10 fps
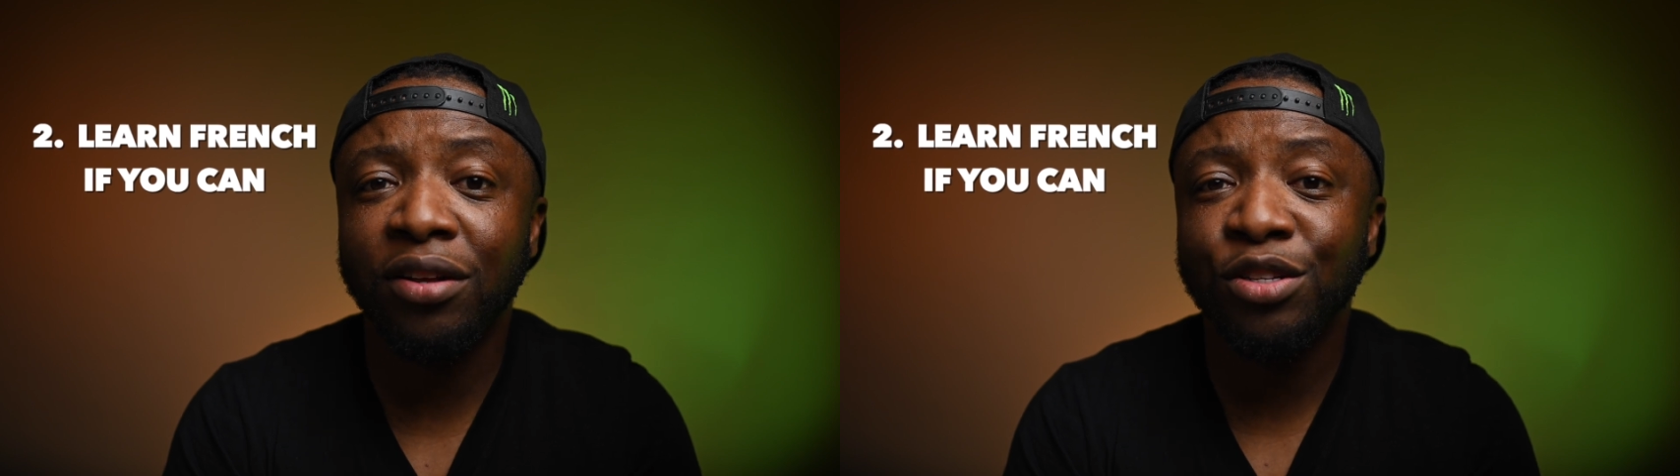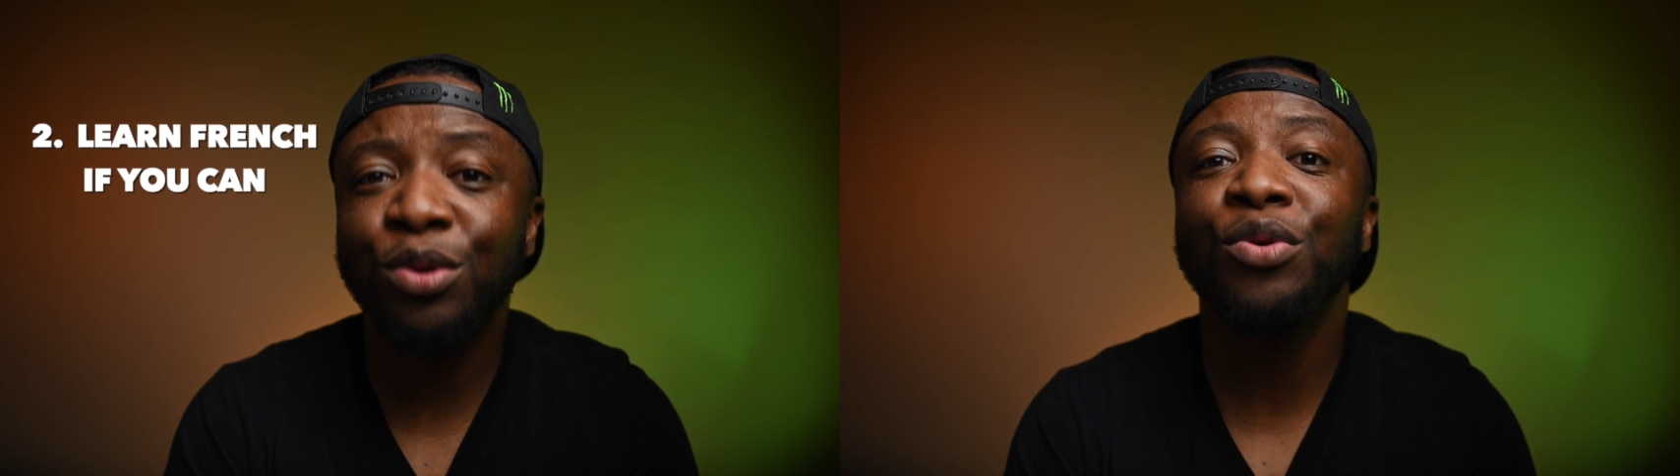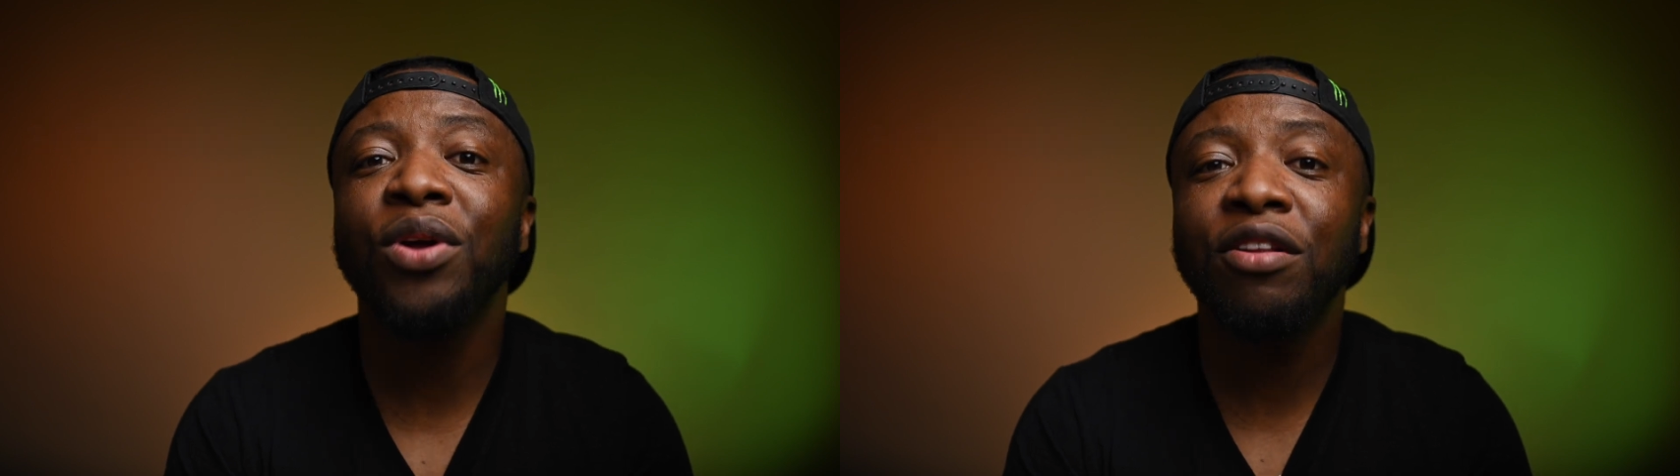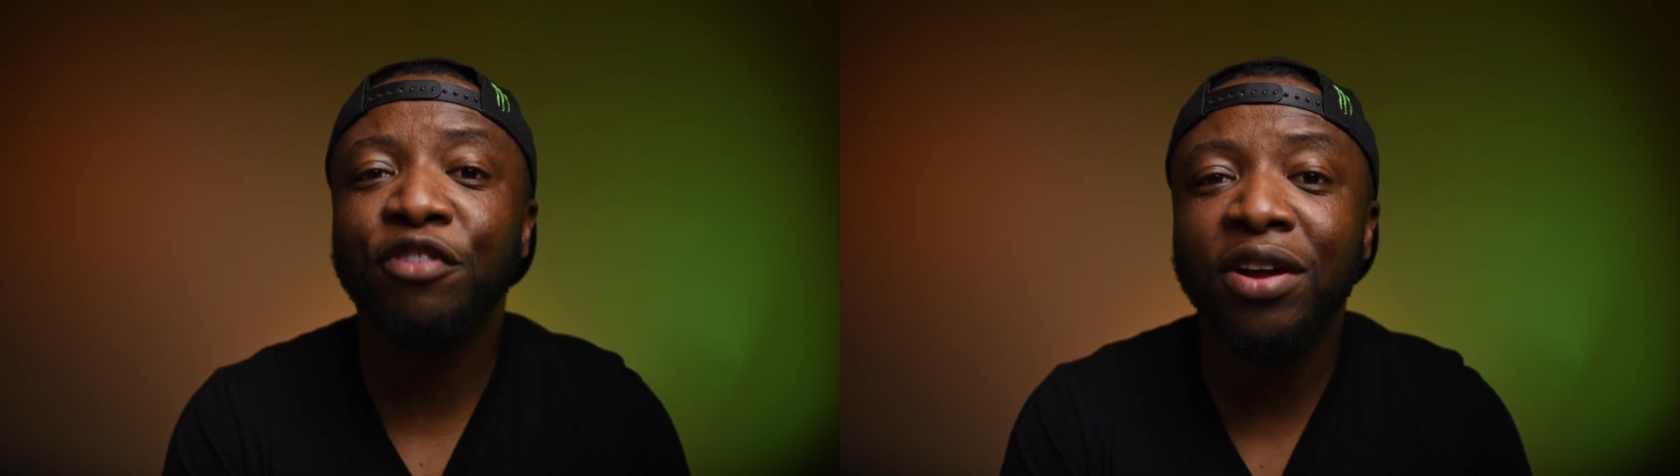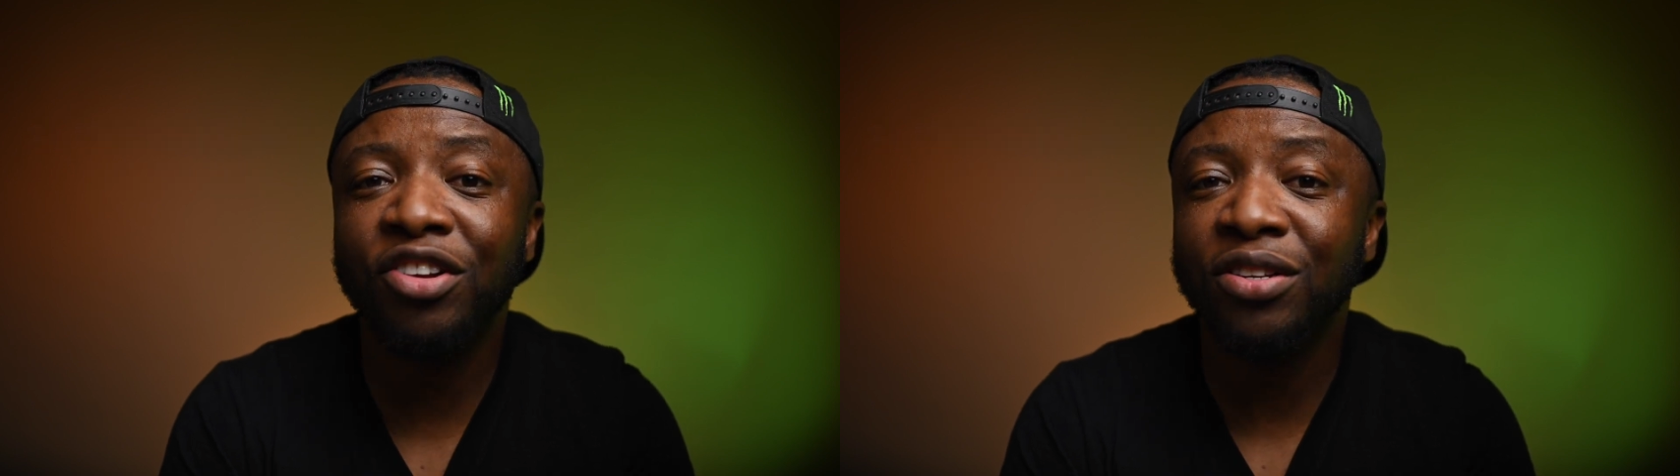so knowing
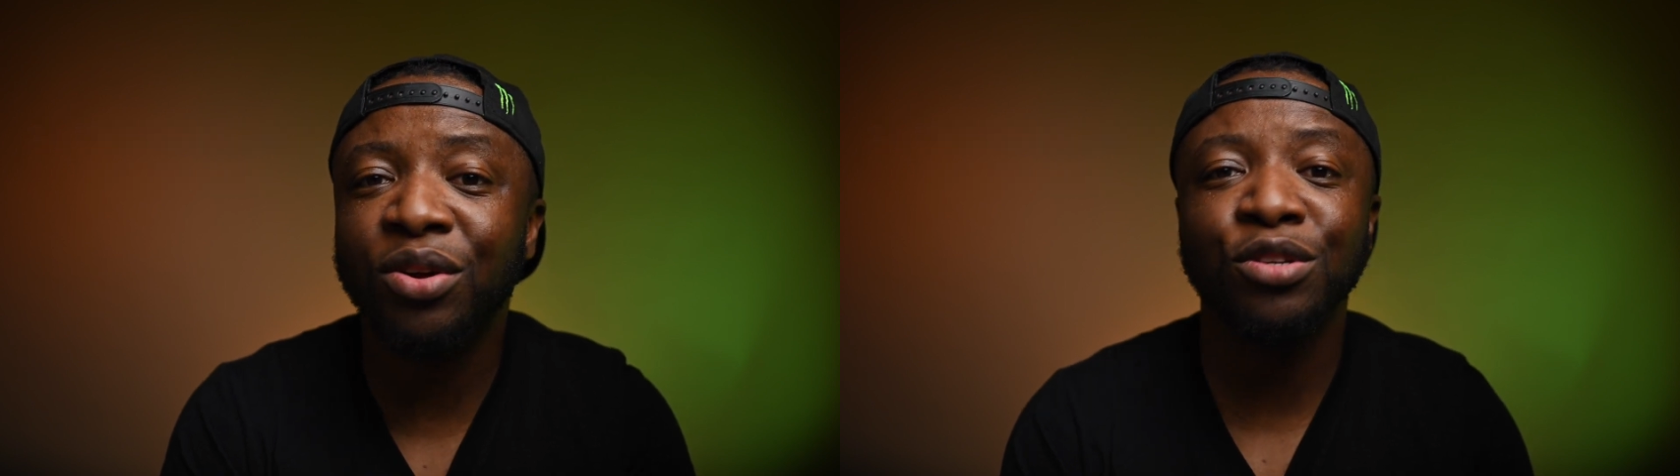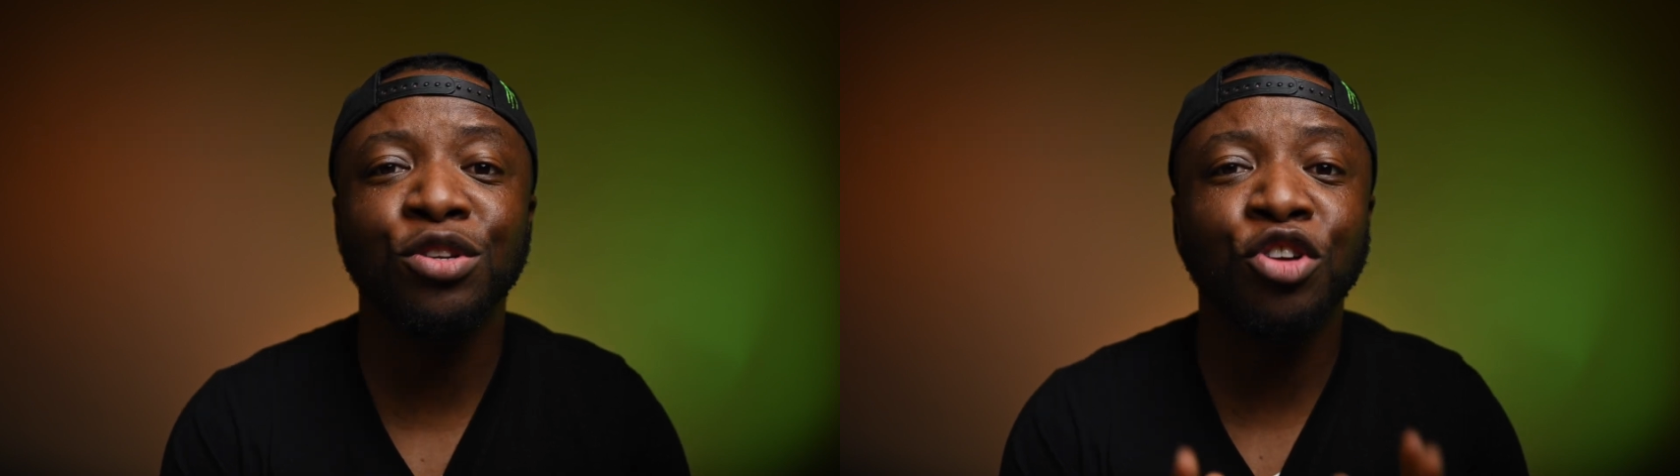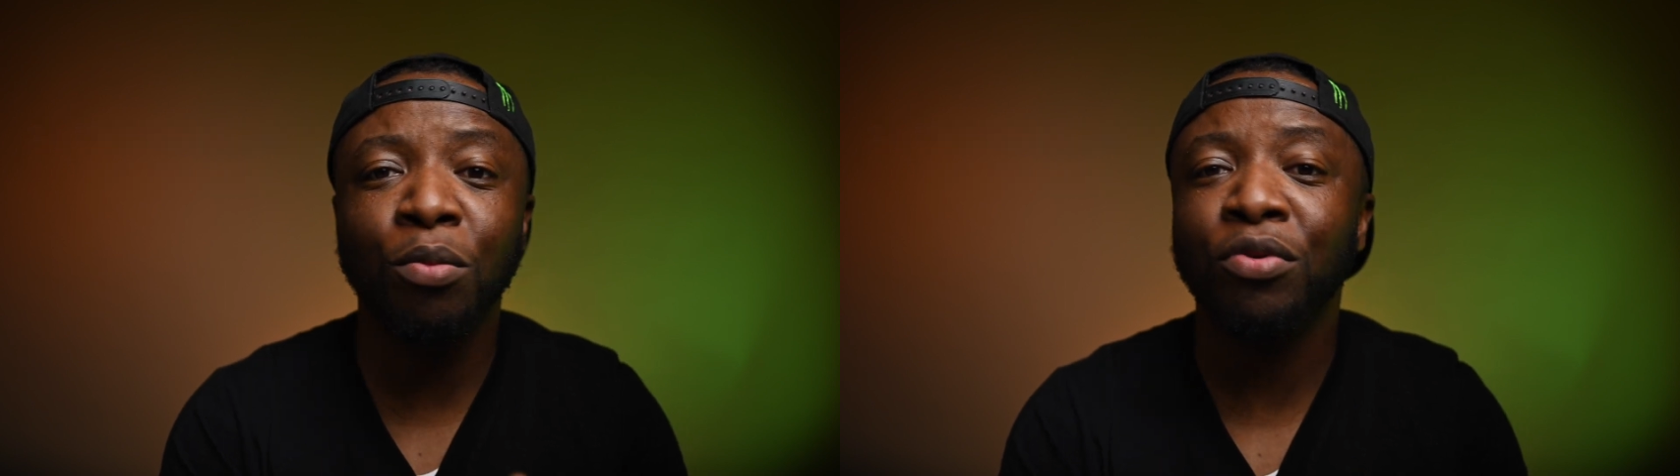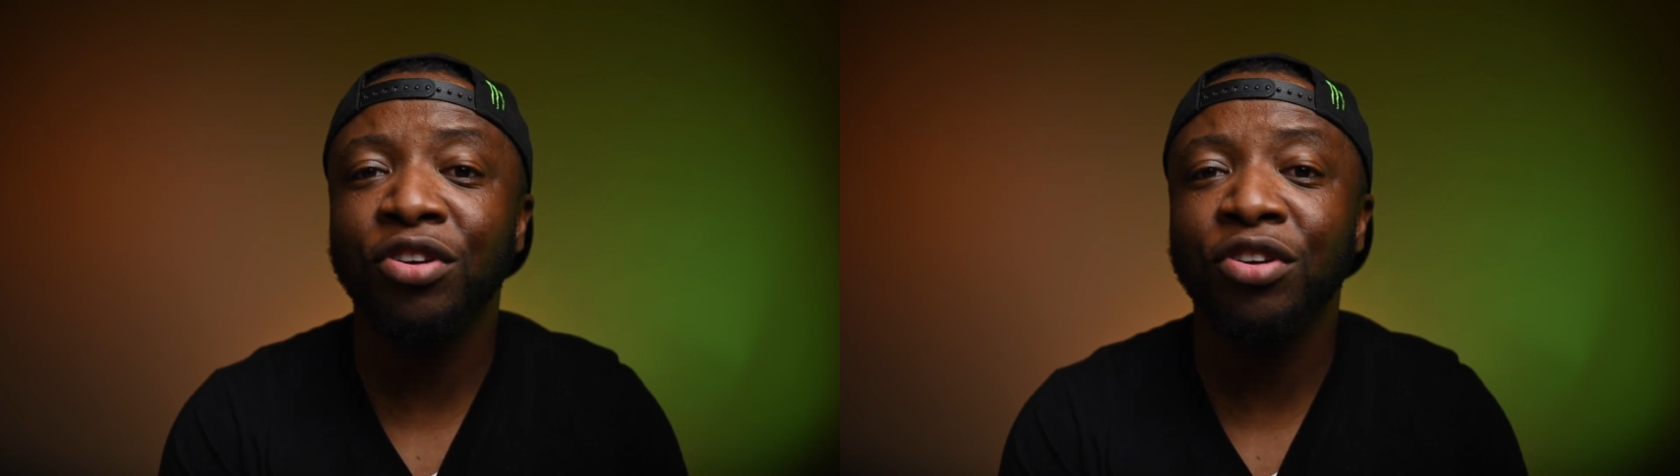French is going to double